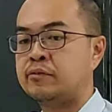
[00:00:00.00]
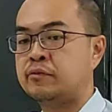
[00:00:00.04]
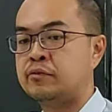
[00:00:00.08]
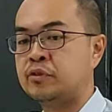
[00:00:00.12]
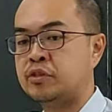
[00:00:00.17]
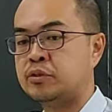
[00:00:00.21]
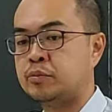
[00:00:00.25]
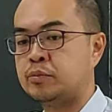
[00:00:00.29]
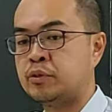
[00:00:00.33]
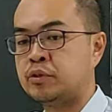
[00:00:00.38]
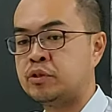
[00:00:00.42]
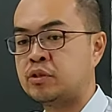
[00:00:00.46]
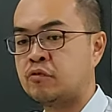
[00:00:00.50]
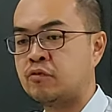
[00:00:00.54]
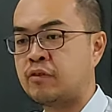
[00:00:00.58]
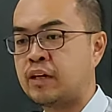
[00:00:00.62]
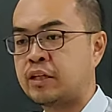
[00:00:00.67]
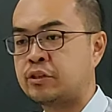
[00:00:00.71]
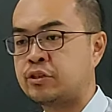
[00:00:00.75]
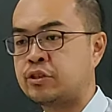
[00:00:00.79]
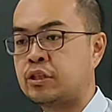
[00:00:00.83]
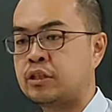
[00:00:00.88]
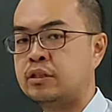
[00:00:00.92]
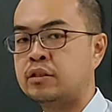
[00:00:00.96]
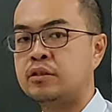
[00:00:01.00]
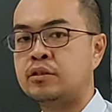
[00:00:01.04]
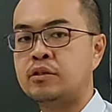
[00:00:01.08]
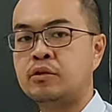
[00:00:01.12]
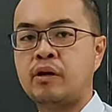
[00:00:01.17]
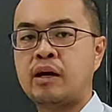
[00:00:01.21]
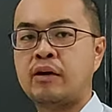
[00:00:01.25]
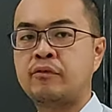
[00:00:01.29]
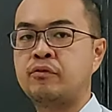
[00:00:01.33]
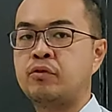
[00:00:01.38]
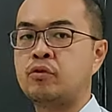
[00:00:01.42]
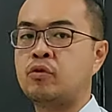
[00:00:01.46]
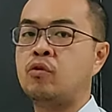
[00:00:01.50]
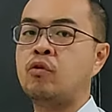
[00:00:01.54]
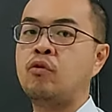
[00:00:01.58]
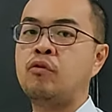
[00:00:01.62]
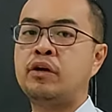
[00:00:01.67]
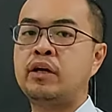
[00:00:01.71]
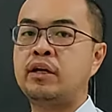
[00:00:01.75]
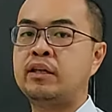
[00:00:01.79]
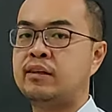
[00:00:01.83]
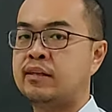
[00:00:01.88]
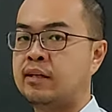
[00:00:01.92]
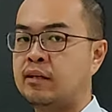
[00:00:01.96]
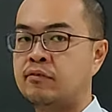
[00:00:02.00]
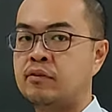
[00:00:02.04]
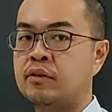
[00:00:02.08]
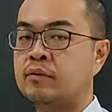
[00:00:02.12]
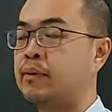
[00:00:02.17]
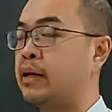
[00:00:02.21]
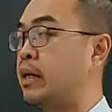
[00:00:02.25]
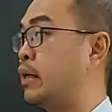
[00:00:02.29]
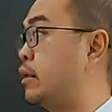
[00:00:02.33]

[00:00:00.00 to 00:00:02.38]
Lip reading: distribution function, you have to go interval by